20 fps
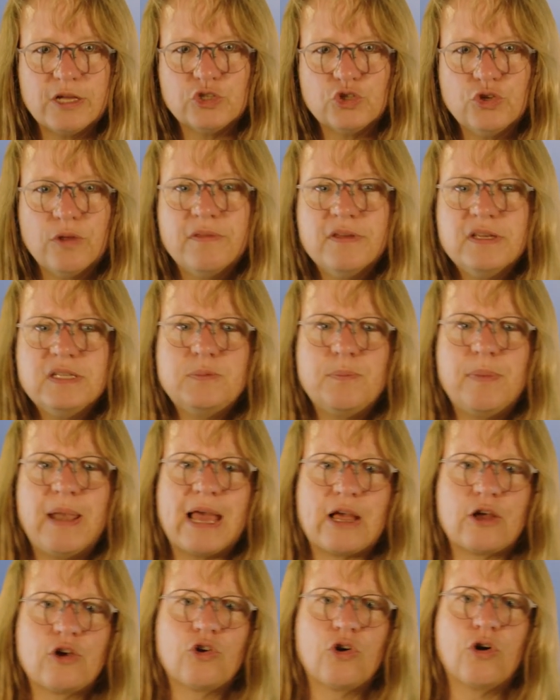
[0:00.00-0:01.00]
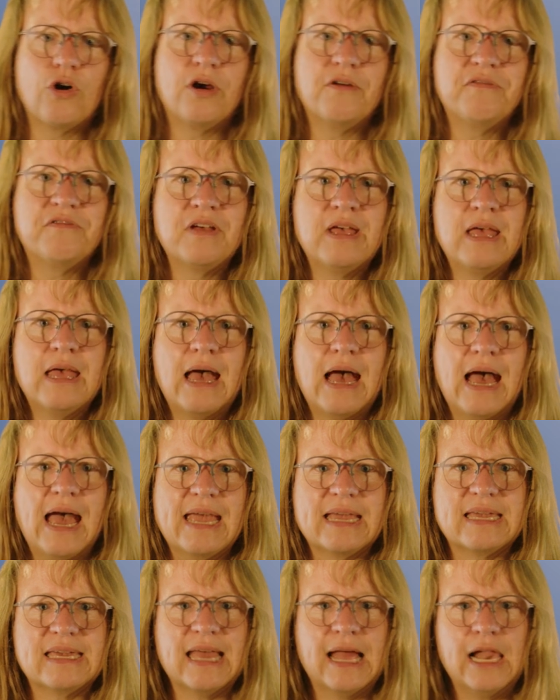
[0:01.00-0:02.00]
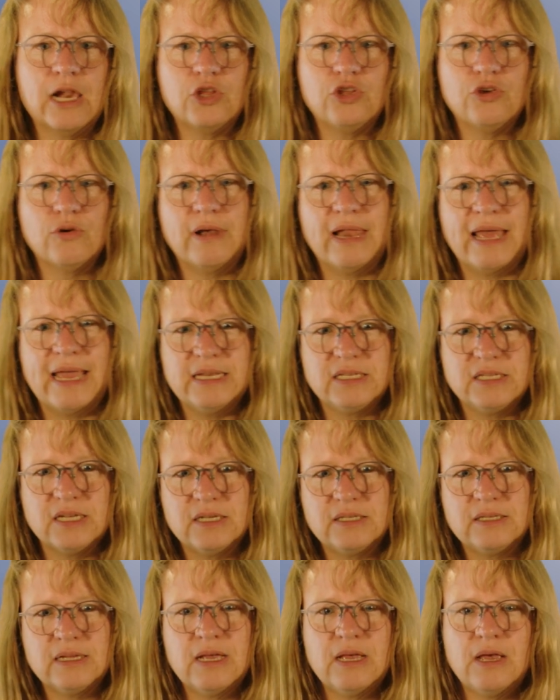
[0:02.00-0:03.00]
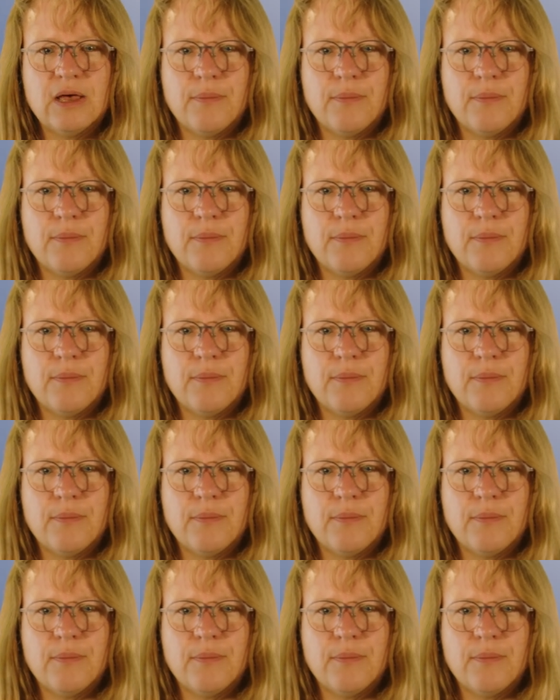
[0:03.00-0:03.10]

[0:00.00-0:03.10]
So this black curve I calculated